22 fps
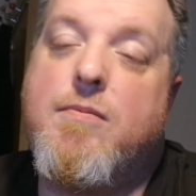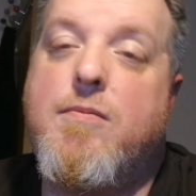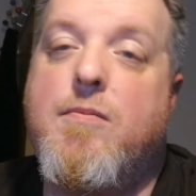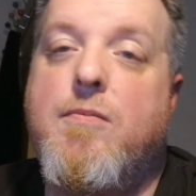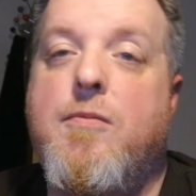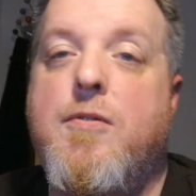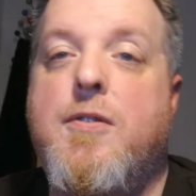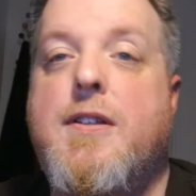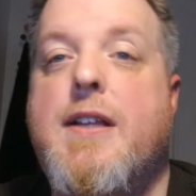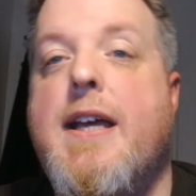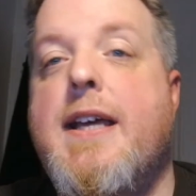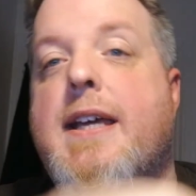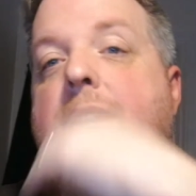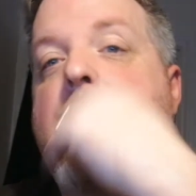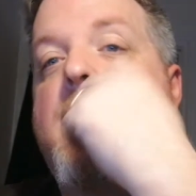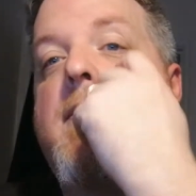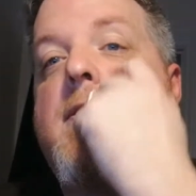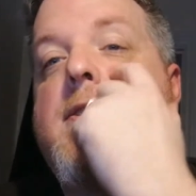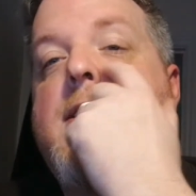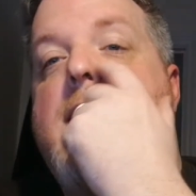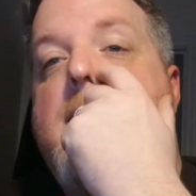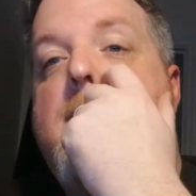Would they give
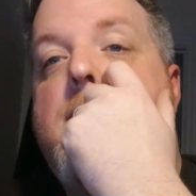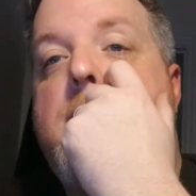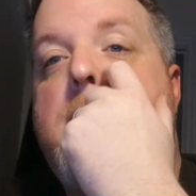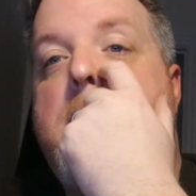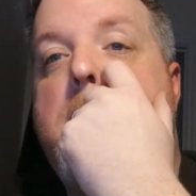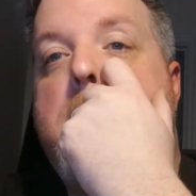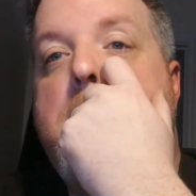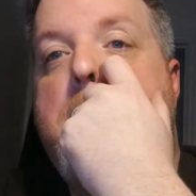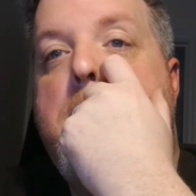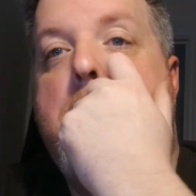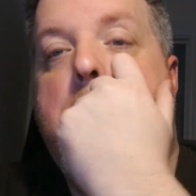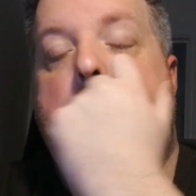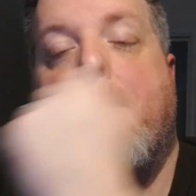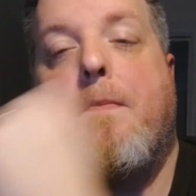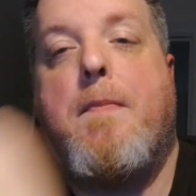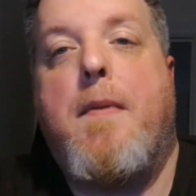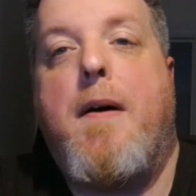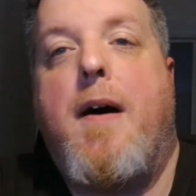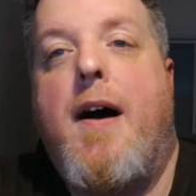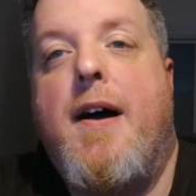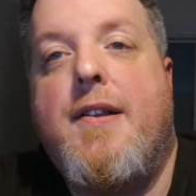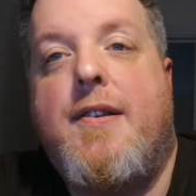you the same result?
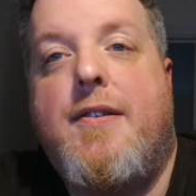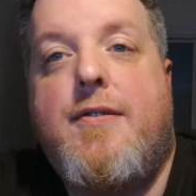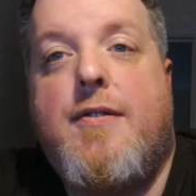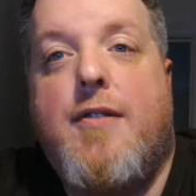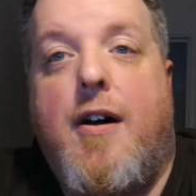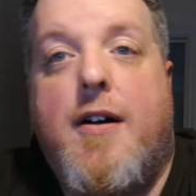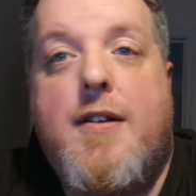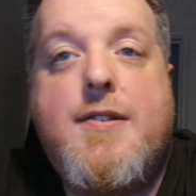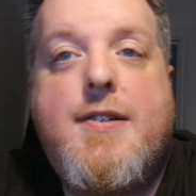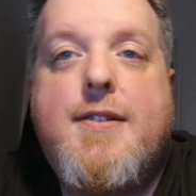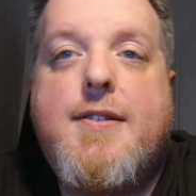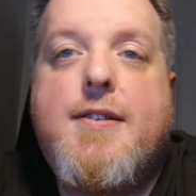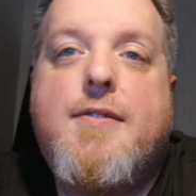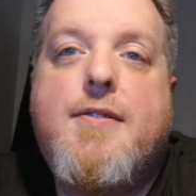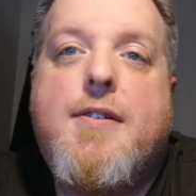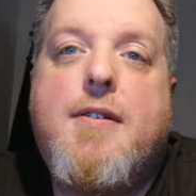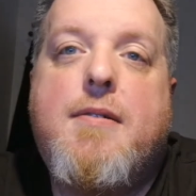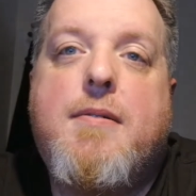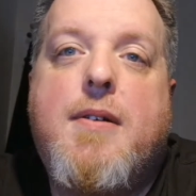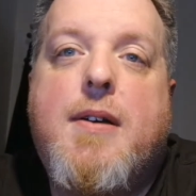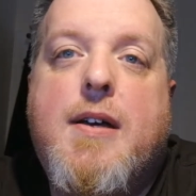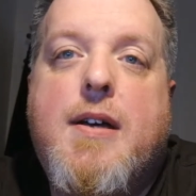I honestly don't
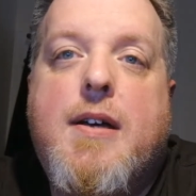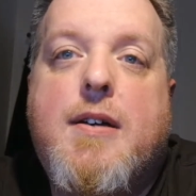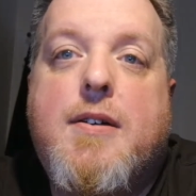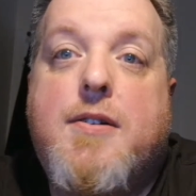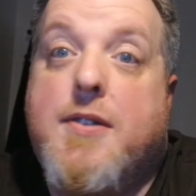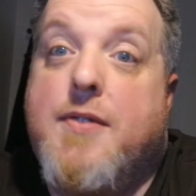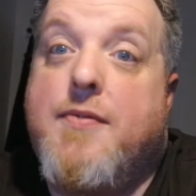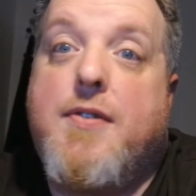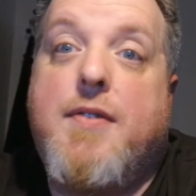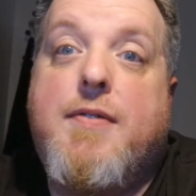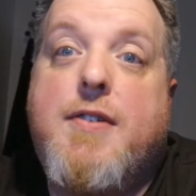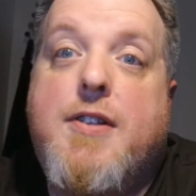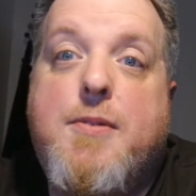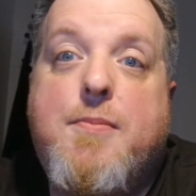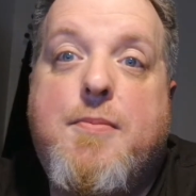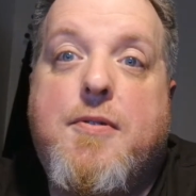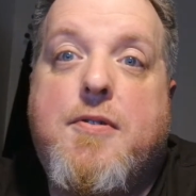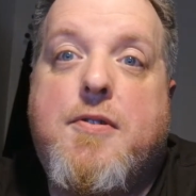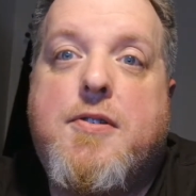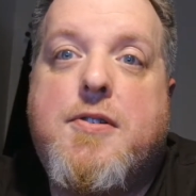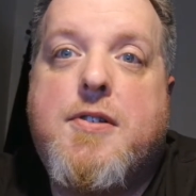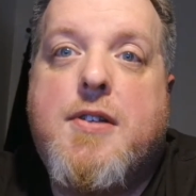know because I've not read the
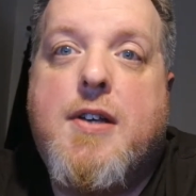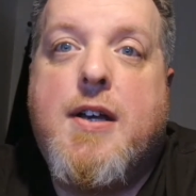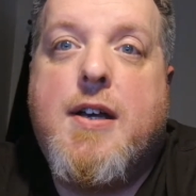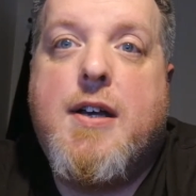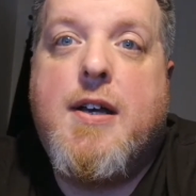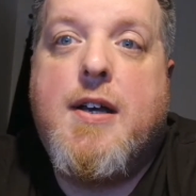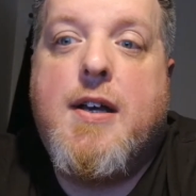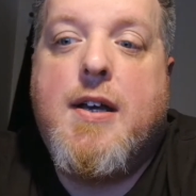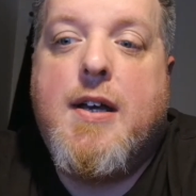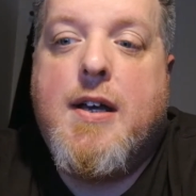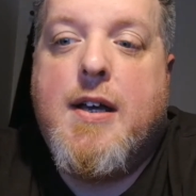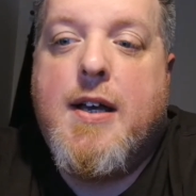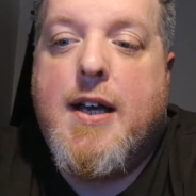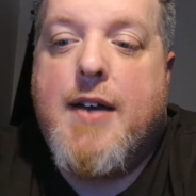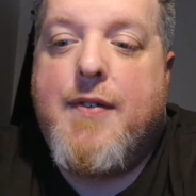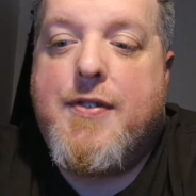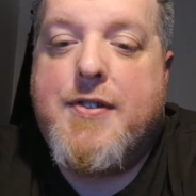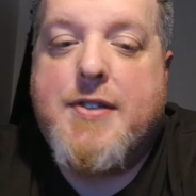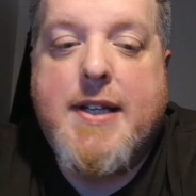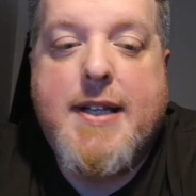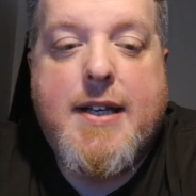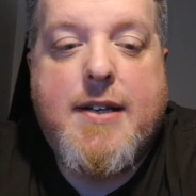books.
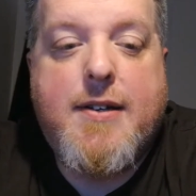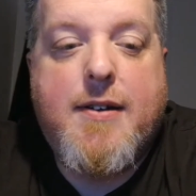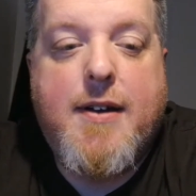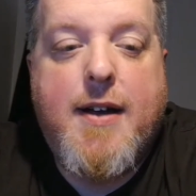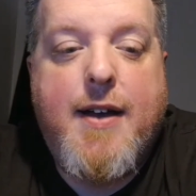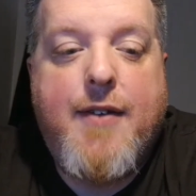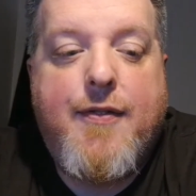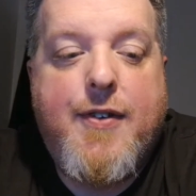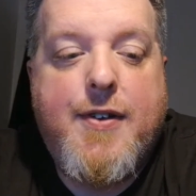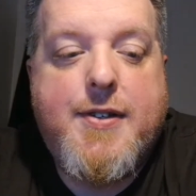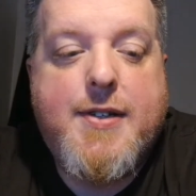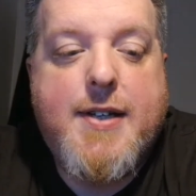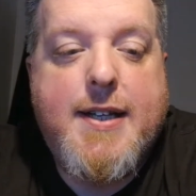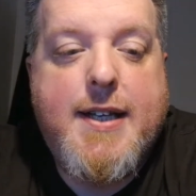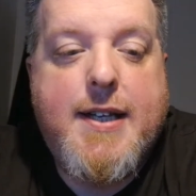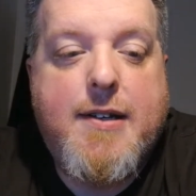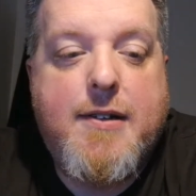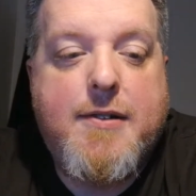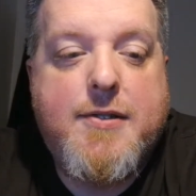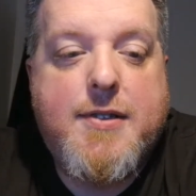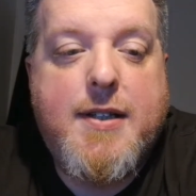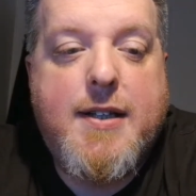If it's any
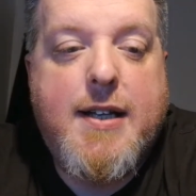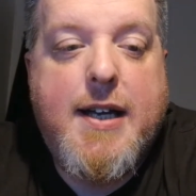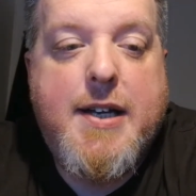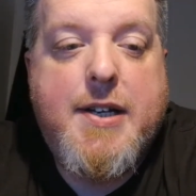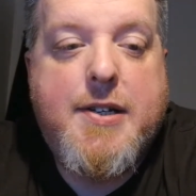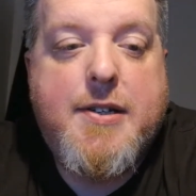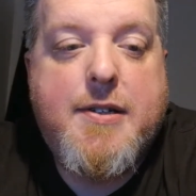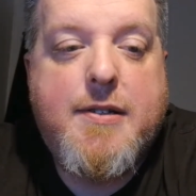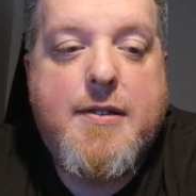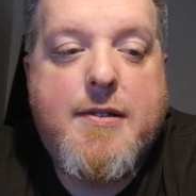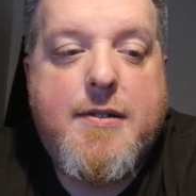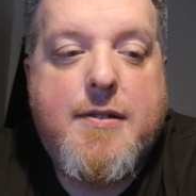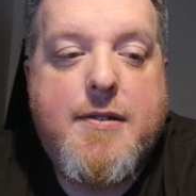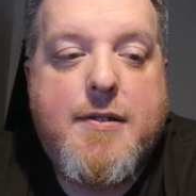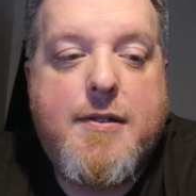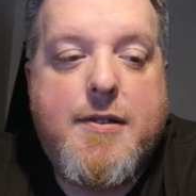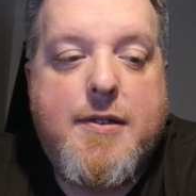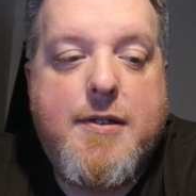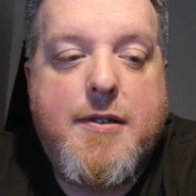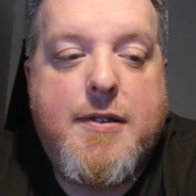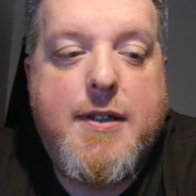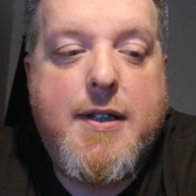consolation
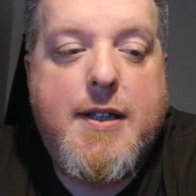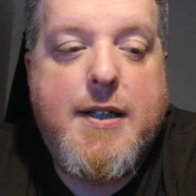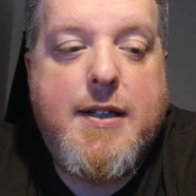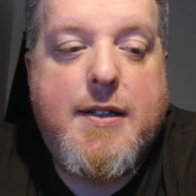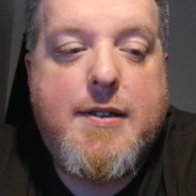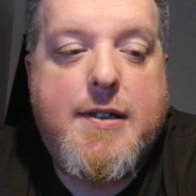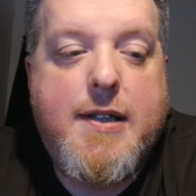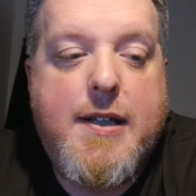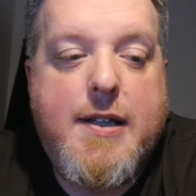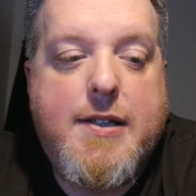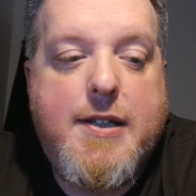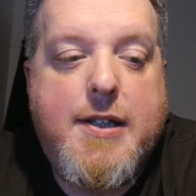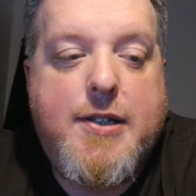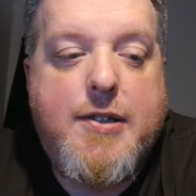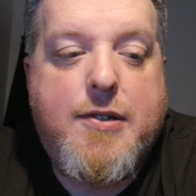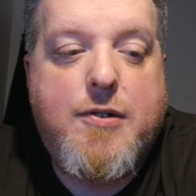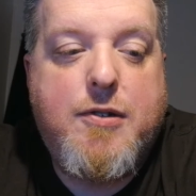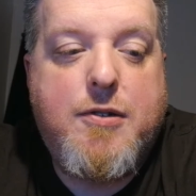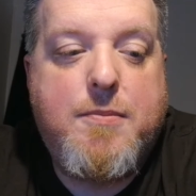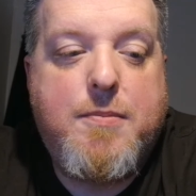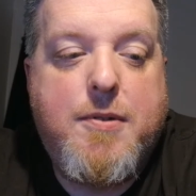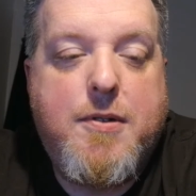to the Tennessee
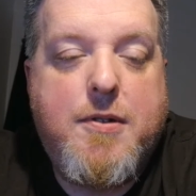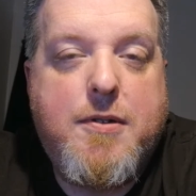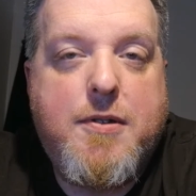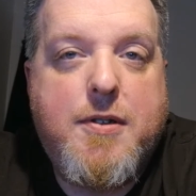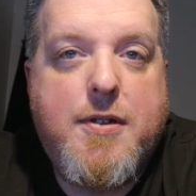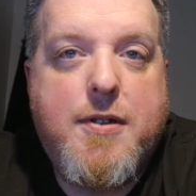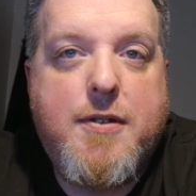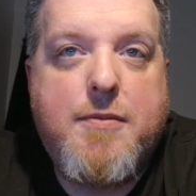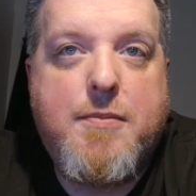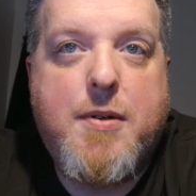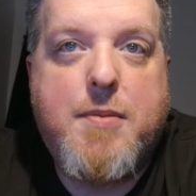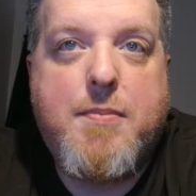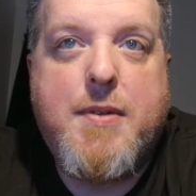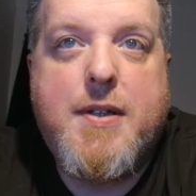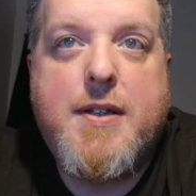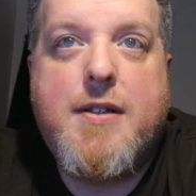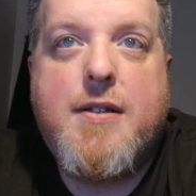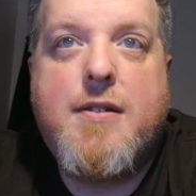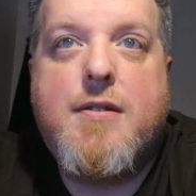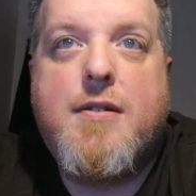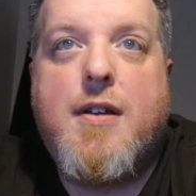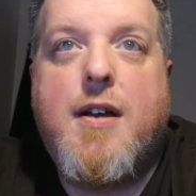School Board,
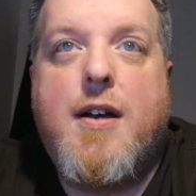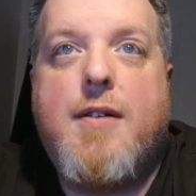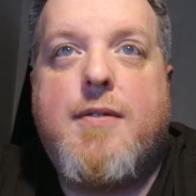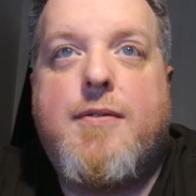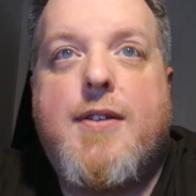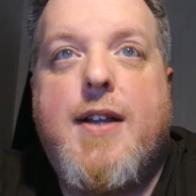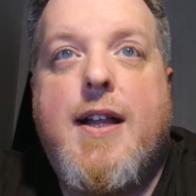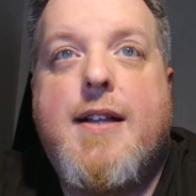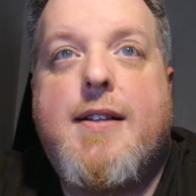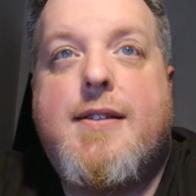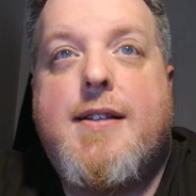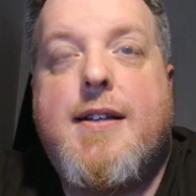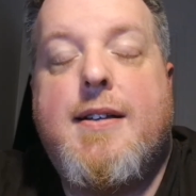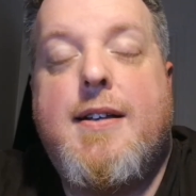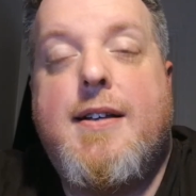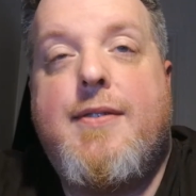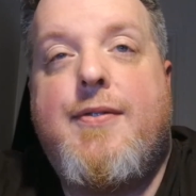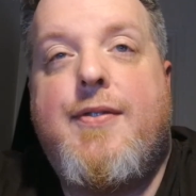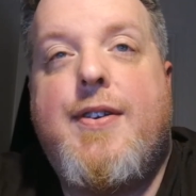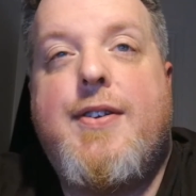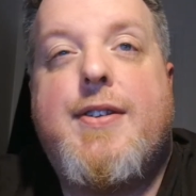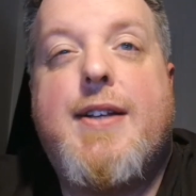
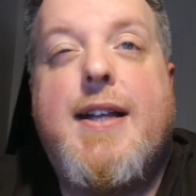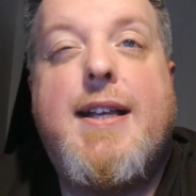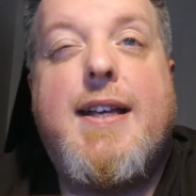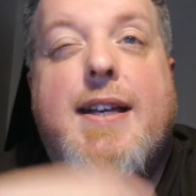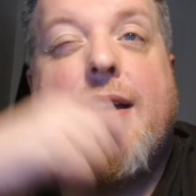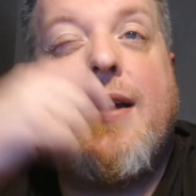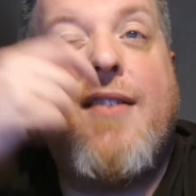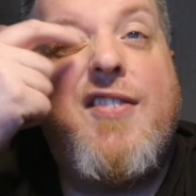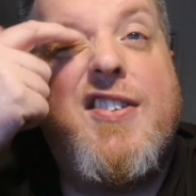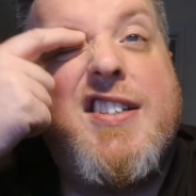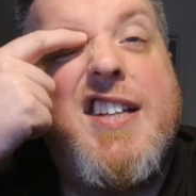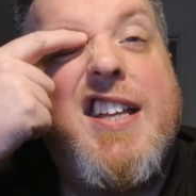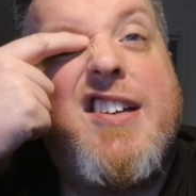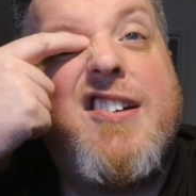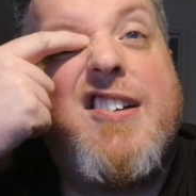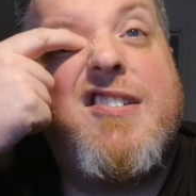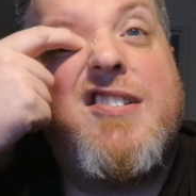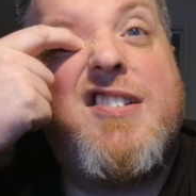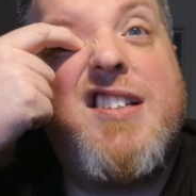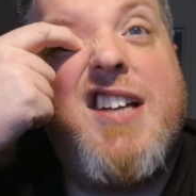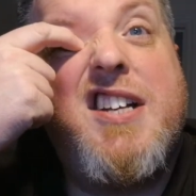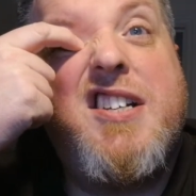if it's any
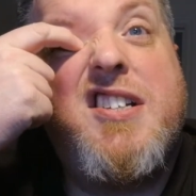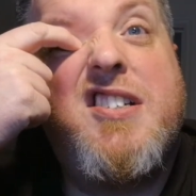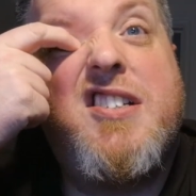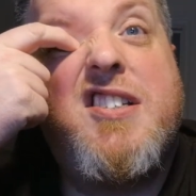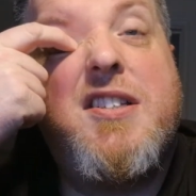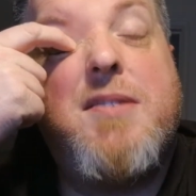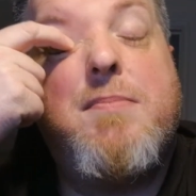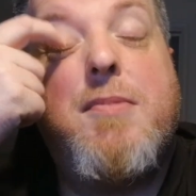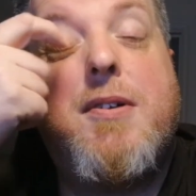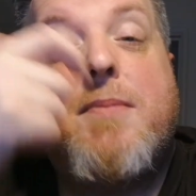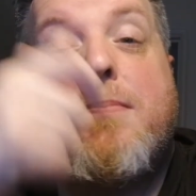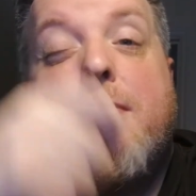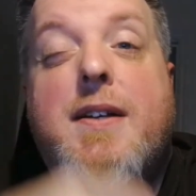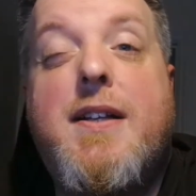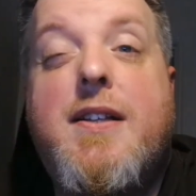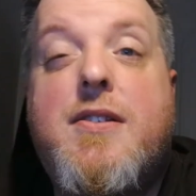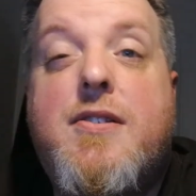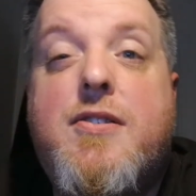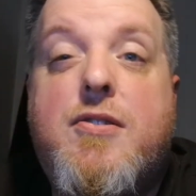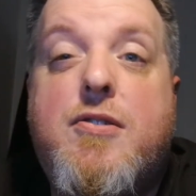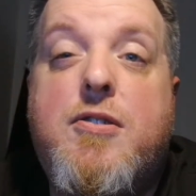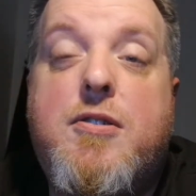consolation to the
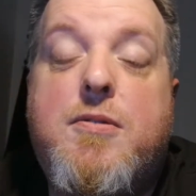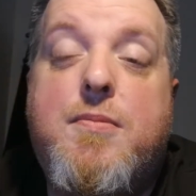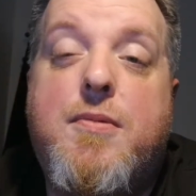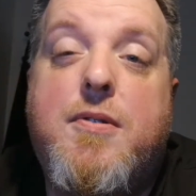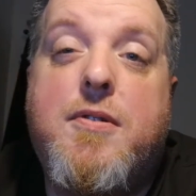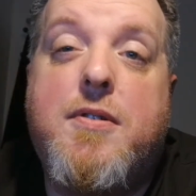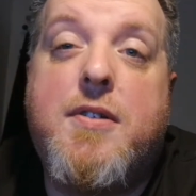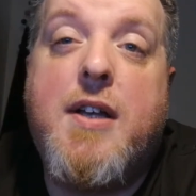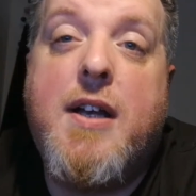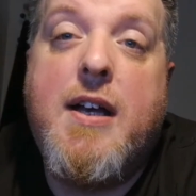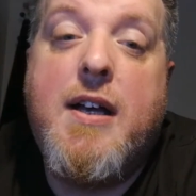McMinn School Board,